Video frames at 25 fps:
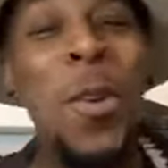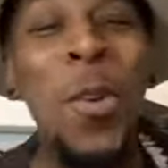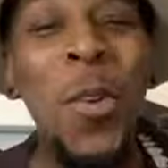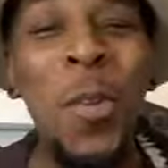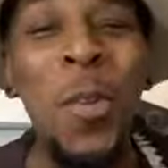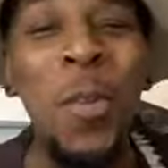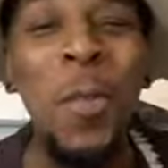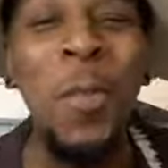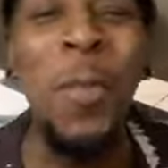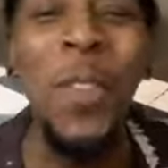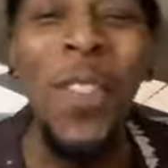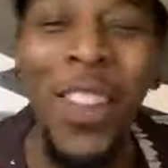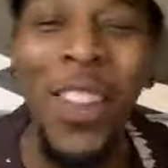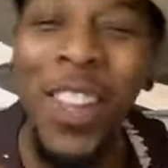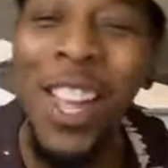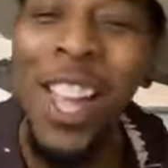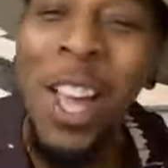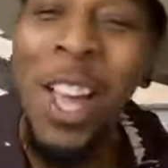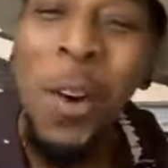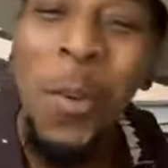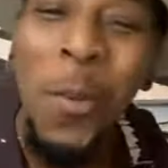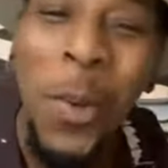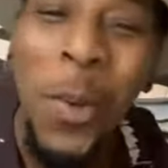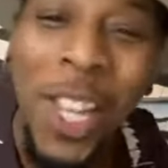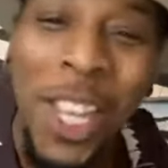room
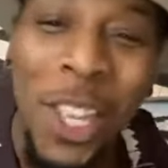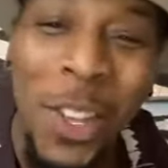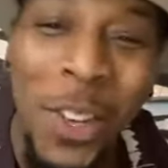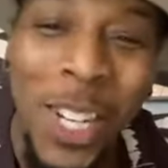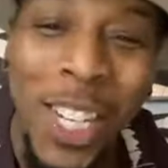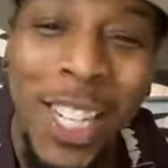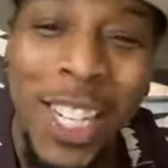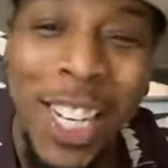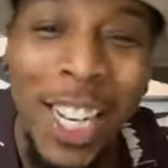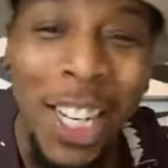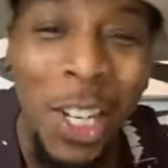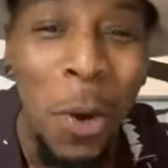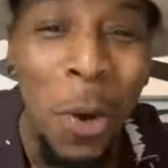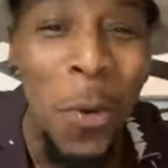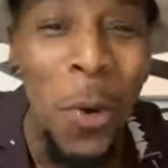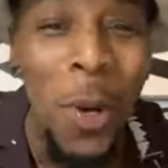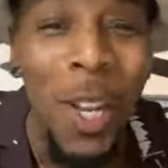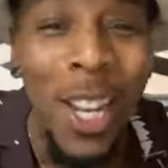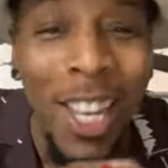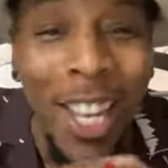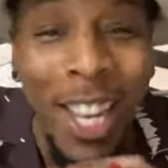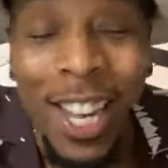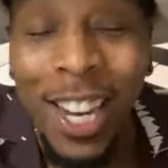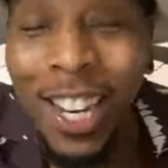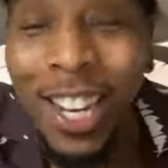when you see
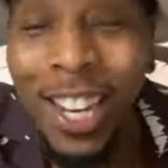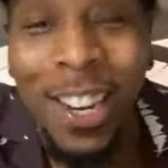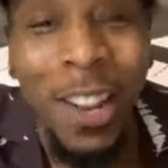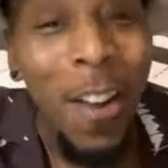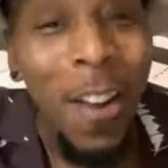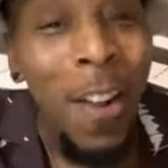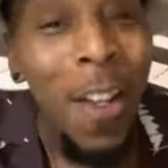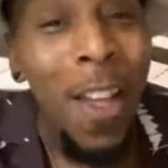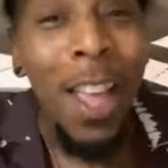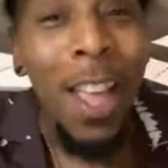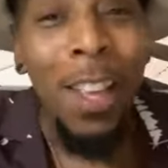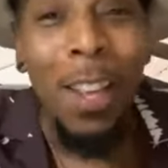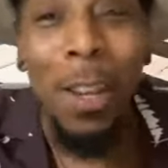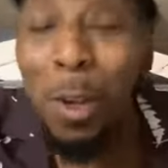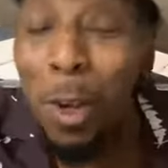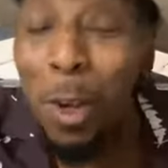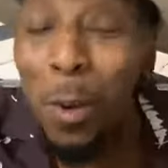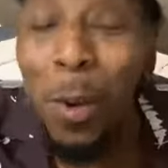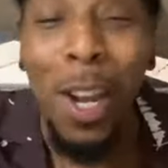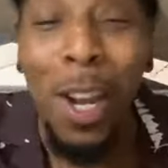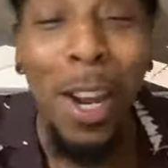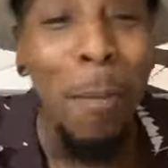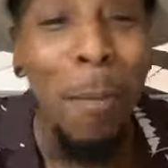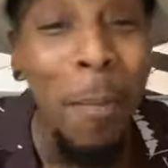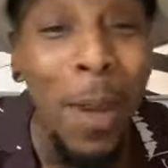Twinkie.
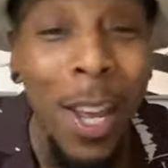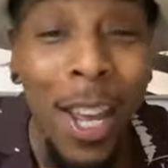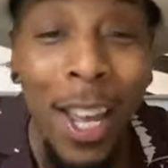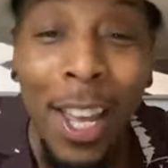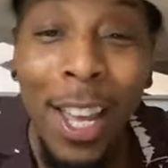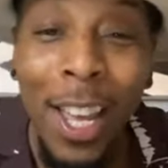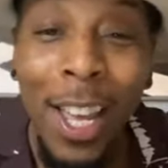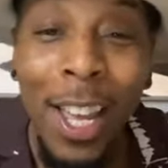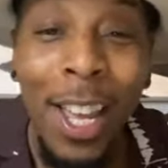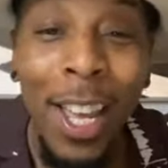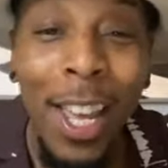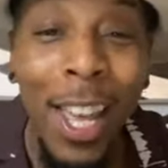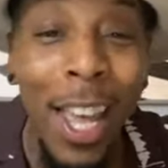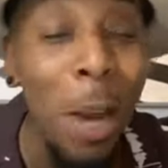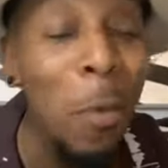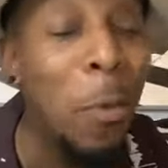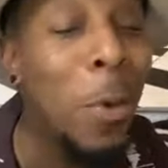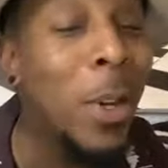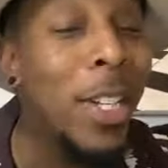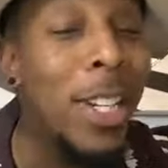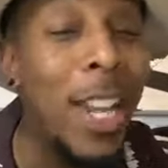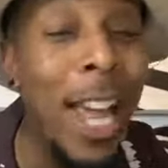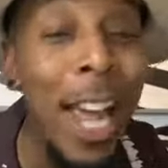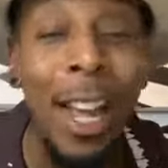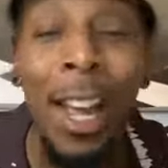You hear me? It
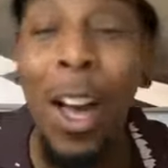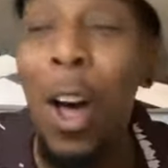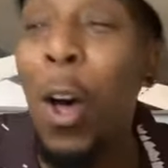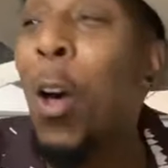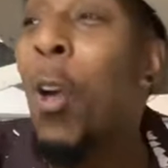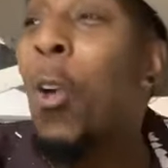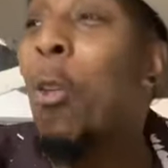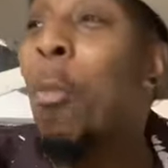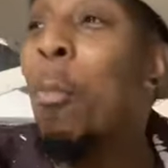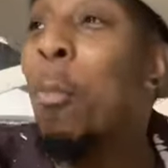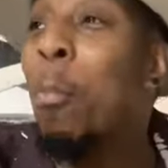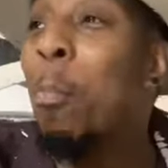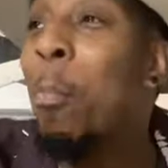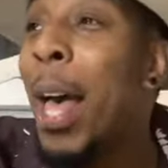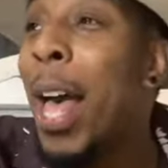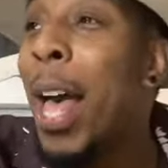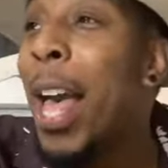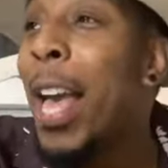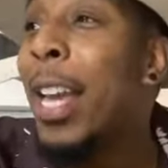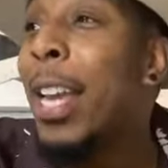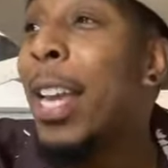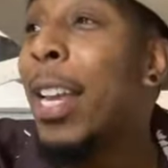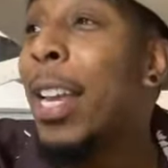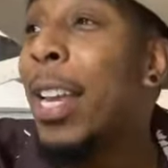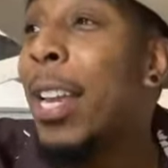was like, oh
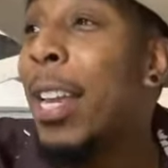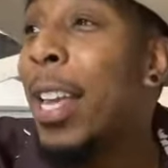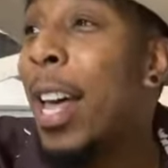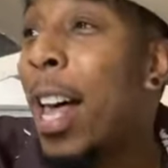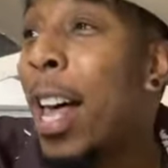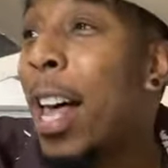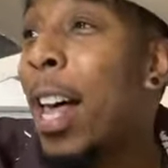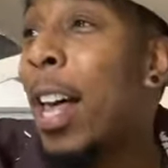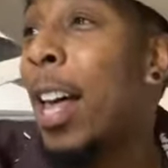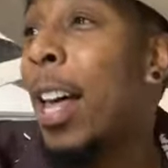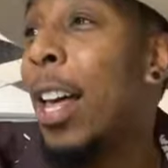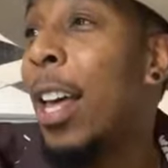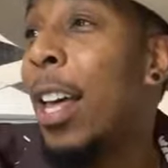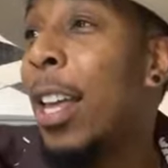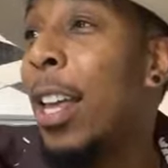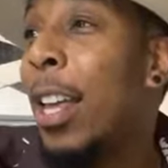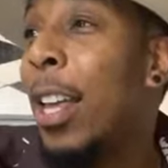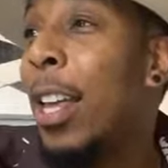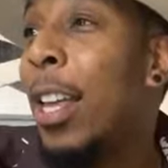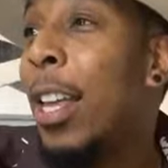my God.